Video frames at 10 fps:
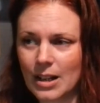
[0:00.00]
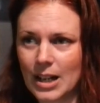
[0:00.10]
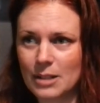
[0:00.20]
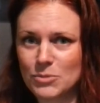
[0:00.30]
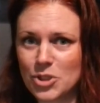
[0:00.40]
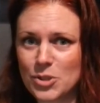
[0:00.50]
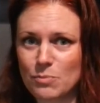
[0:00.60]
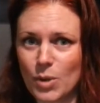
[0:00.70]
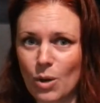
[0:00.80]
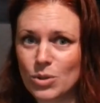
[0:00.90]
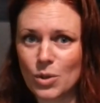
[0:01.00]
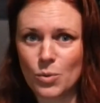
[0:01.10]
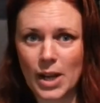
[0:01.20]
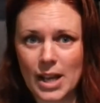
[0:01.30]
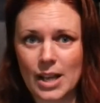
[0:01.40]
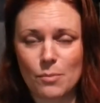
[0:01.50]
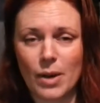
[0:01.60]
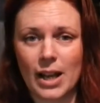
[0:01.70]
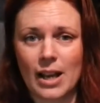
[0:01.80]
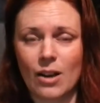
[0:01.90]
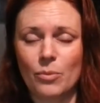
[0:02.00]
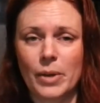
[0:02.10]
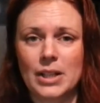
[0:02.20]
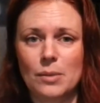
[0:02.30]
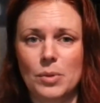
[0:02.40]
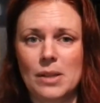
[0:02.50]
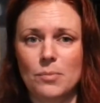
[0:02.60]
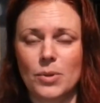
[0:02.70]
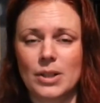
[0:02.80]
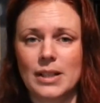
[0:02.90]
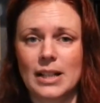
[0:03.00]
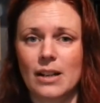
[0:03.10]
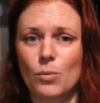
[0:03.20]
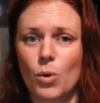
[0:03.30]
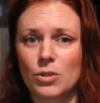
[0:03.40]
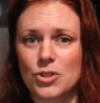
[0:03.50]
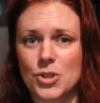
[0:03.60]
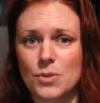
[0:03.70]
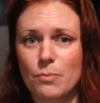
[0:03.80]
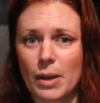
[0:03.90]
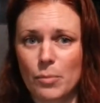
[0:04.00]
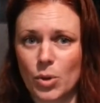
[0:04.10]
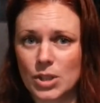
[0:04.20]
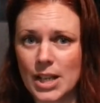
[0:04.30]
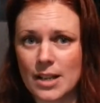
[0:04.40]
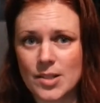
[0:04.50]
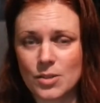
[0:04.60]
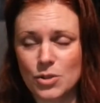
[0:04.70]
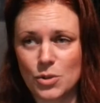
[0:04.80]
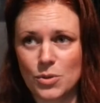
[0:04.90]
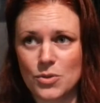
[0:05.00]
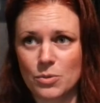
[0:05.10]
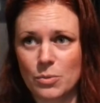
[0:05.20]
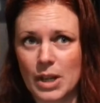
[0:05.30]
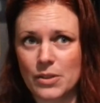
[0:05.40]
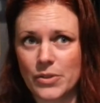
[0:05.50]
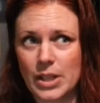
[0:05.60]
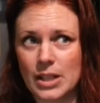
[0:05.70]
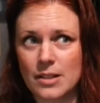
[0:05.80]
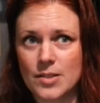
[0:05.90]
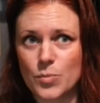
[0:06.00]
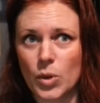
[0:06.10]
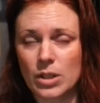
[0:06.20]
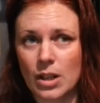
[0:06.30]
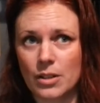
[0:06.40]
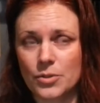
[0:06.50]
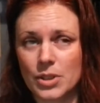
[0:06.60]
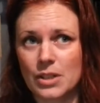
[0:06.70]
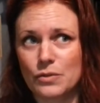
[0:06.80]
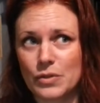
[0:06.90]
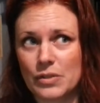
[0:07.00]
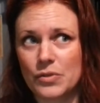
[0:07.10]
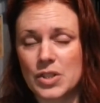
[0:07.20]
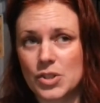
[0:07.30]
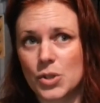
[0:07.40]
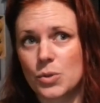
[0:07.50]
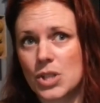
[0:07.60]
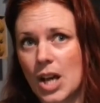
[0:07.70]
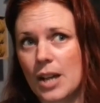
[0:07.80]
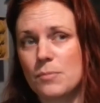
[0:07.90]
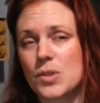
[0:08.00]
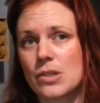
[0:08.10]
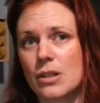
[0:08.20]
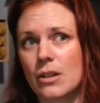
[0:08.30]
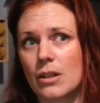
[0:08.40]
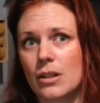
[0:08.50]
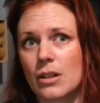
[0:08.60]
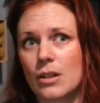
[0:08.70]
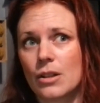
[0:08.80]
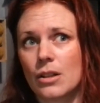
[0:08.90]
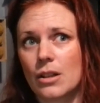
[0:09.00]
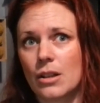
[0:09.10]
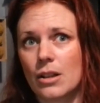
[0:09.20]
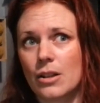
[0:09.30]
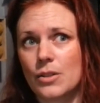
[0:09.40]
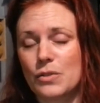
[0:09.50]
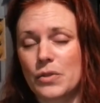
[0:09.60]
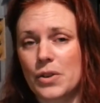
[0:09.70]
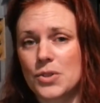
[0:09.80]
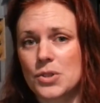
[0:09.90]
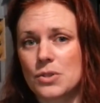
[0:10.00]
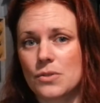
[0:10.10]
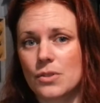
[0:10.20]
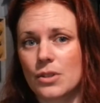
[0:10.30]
I am just blown away by how many people that have watched my podcast on YouTube. I think it's 152 times the first